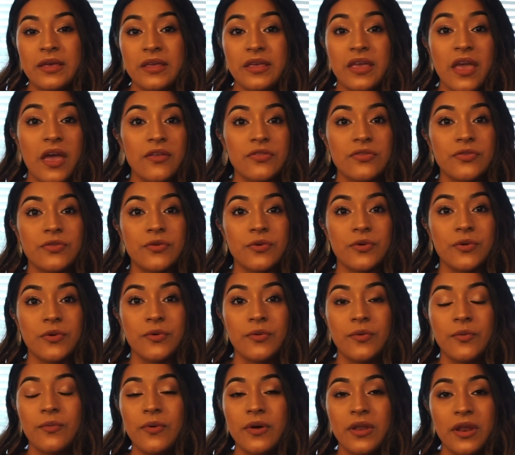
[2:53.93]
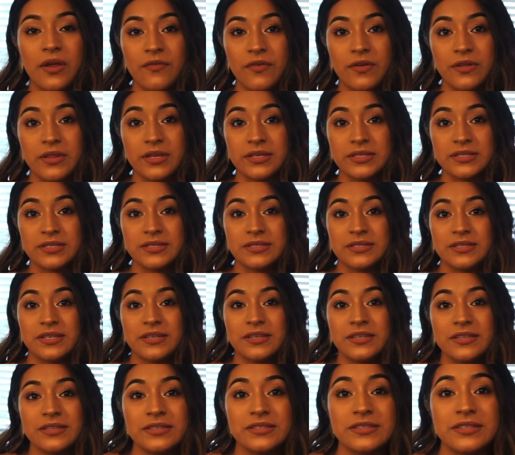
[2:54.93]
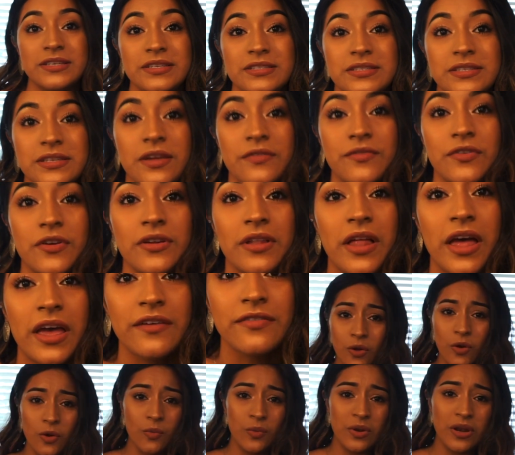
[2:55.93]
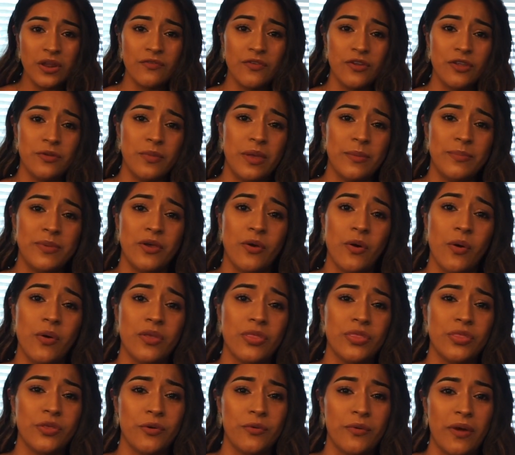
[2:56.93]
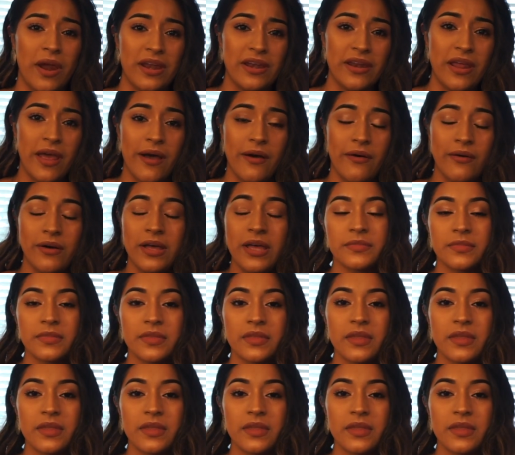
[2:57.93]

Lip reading: get through whatever this season of your life or whatever you may be going through right now.